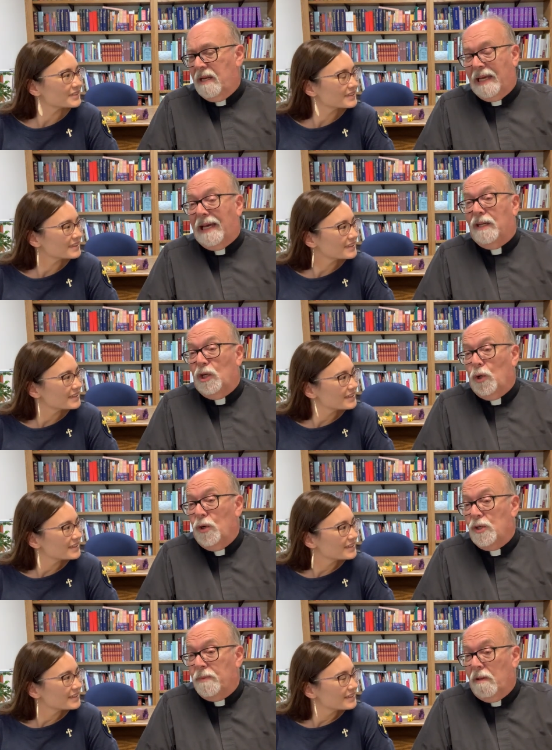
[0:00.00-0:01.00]
Speaker 1: and I got
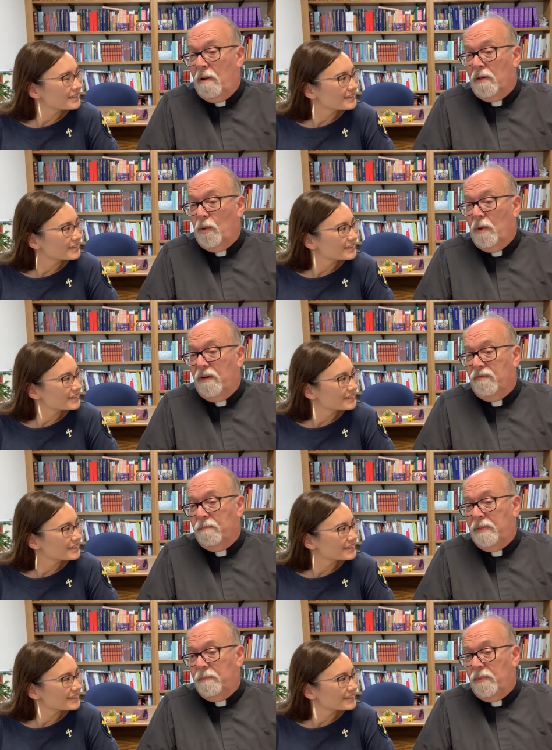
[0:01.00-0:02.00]
encouragement along the way
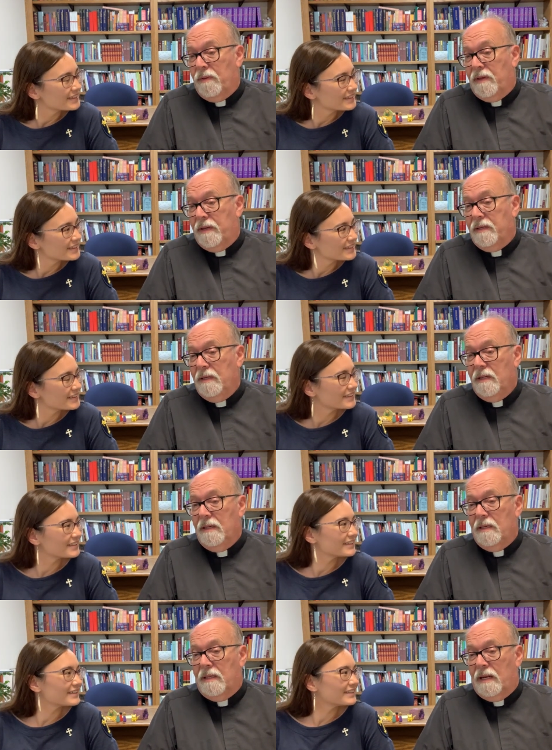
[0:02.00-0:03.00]
from people that,
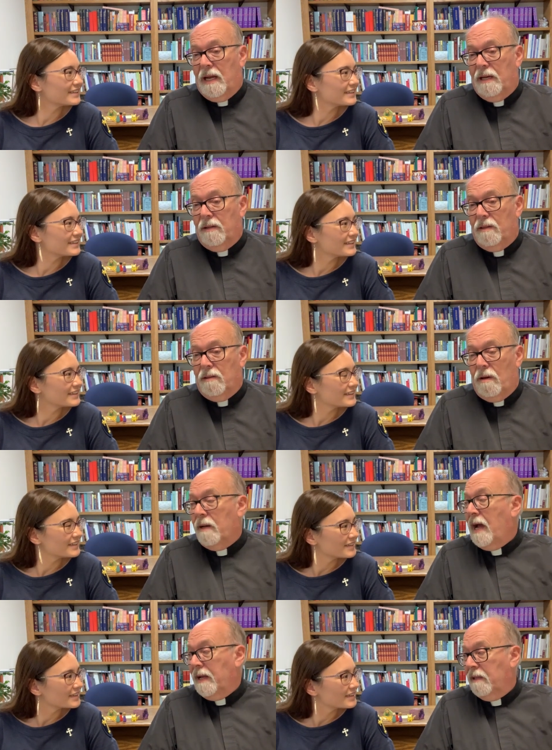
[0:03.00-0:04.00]
that I
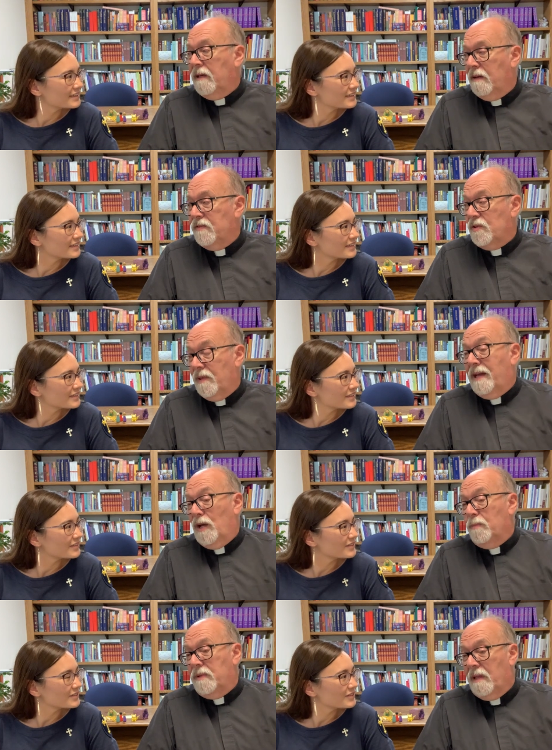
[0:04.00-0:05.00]
thought highly of, so that
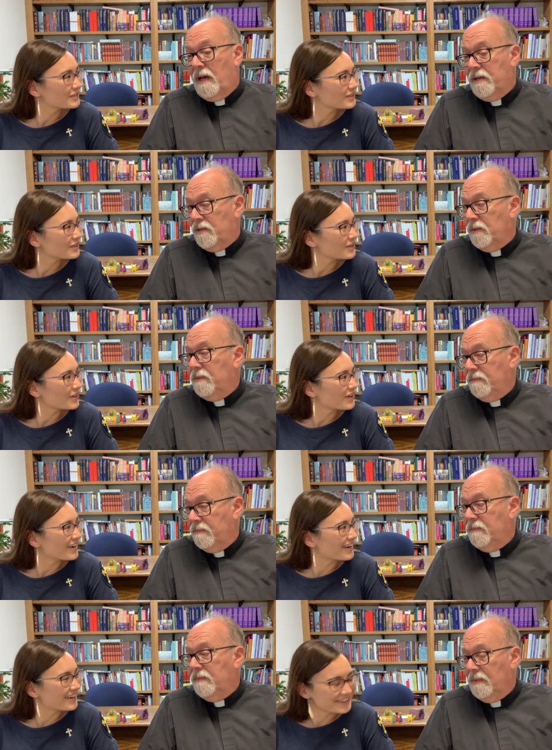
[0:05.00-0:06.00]
helped a lot, too.
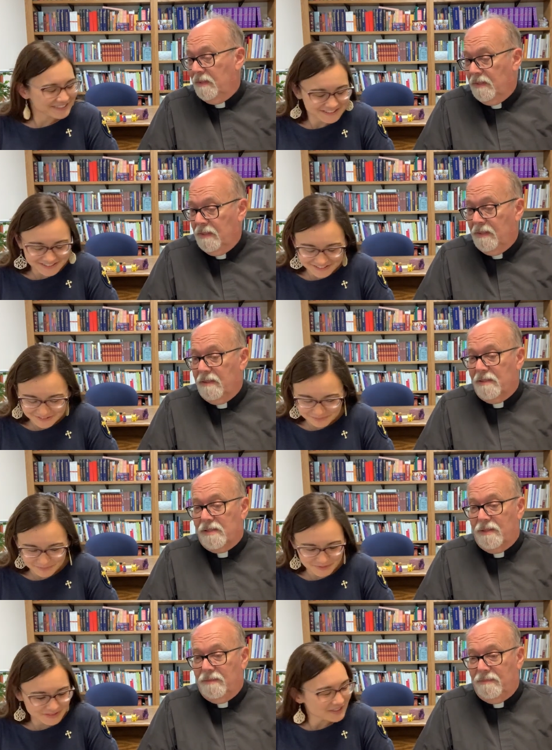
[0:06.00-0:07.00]
Speaker 2: Awesome.
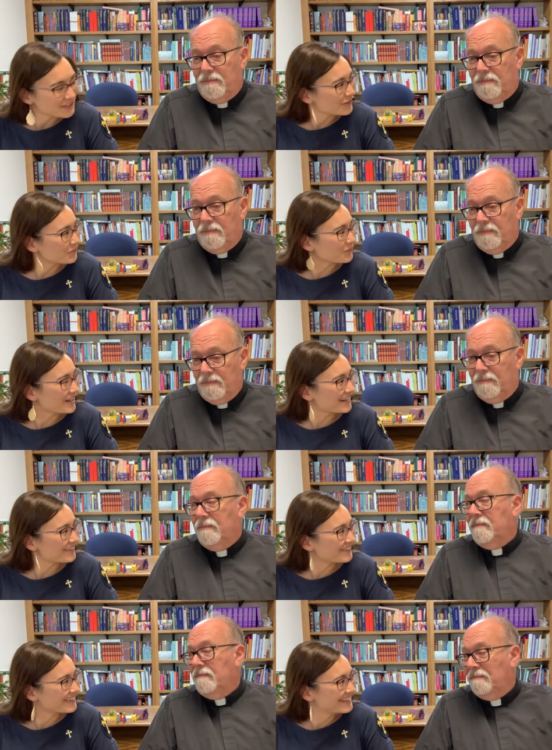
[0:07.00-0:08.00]
So.
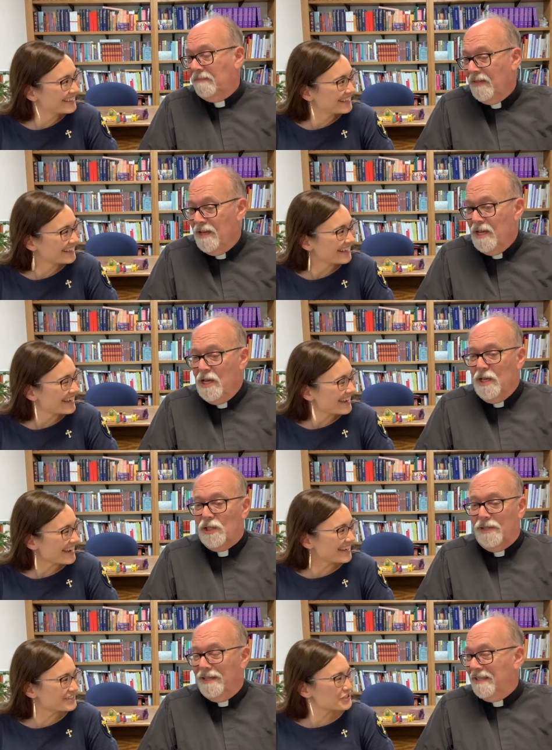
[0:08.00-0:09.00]
Wow.
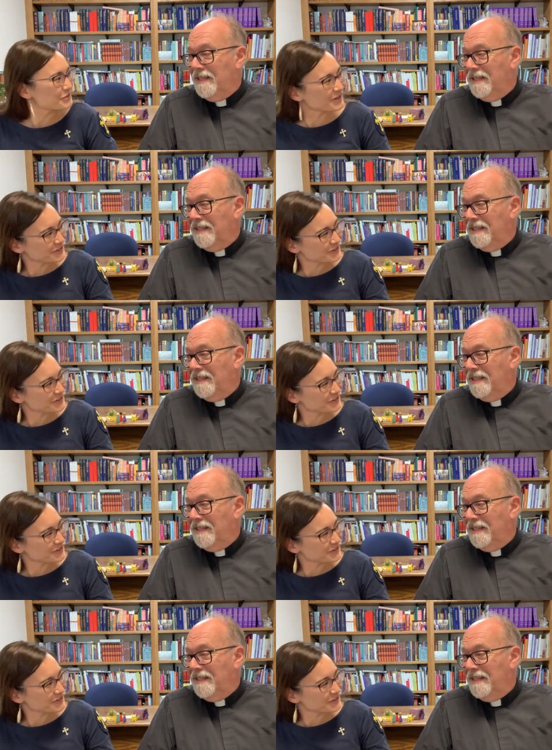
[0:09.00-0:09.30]
And two